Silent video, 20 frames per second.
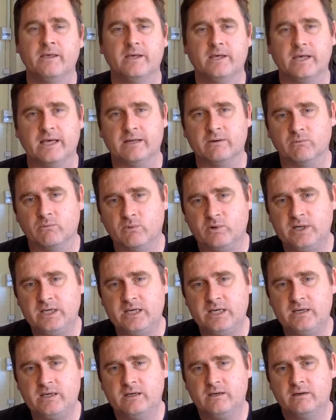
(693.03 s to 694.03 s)
And
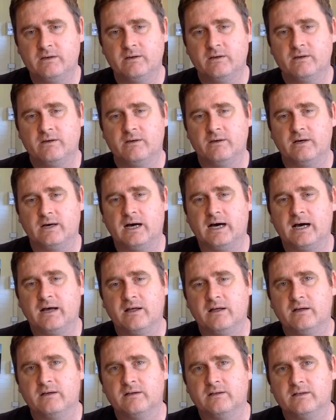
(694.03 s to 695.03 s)
we
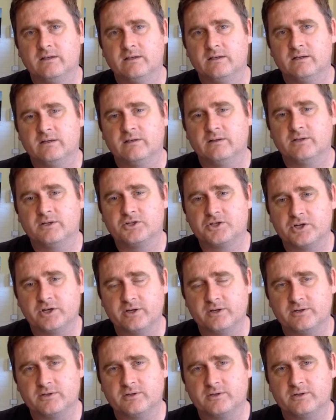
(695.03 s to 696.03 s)
are the
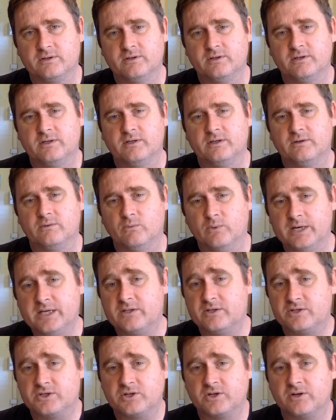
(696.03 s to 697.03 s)
church. We,
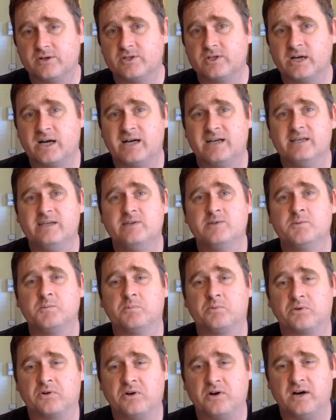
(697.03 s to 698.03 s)
the church, are his
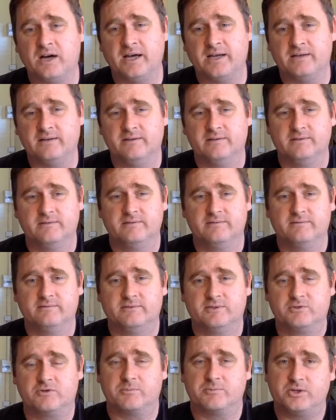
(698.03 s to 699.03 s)
bride.
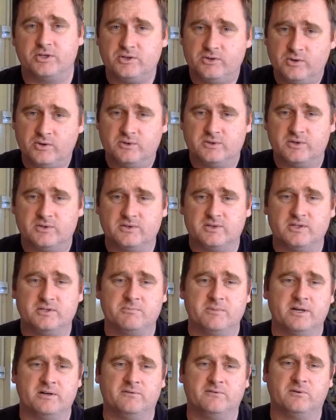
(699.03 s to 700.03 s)
Scripture uses this
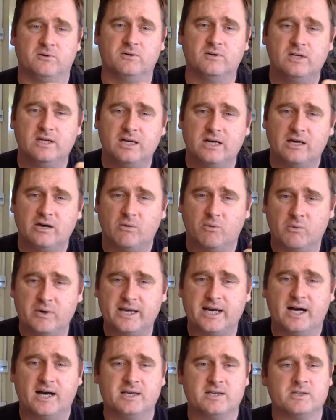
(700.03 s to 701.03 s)
metaphor. We
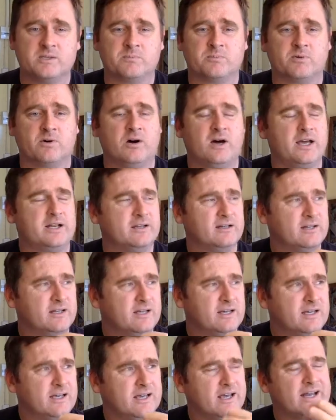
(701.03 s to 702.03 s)
are his bride.
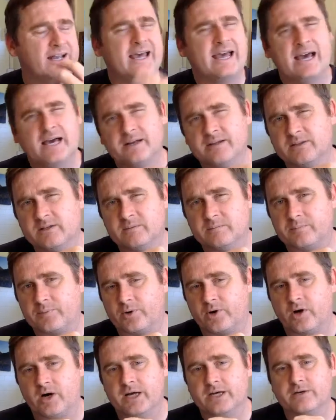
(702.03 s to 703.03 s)
And how did the
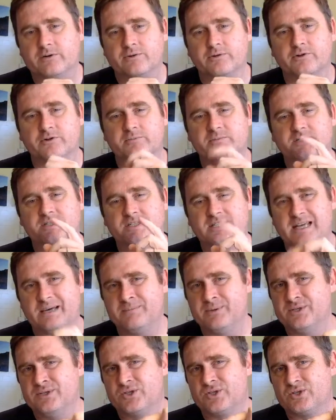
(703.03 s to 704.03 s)
bridegroom
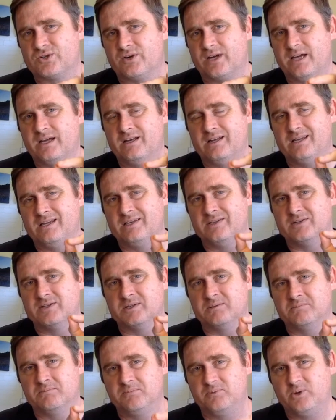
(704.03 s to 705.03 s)
demonstrate his
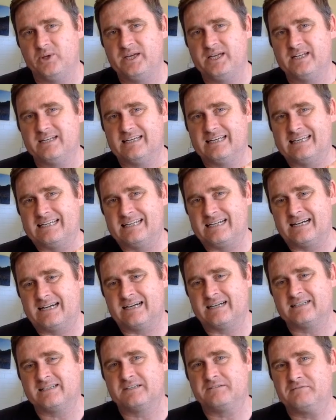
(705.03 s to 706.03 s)
complete and
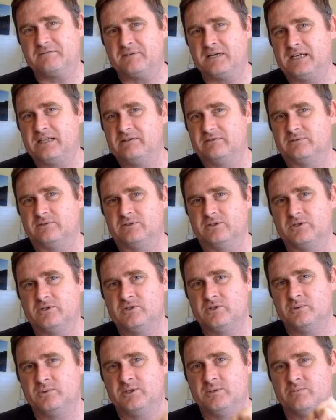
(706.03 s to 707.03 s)
utter faithfulness
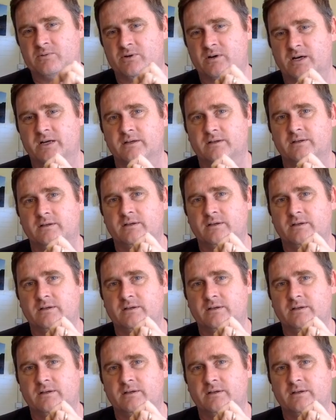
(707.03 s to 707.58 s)
to his bride?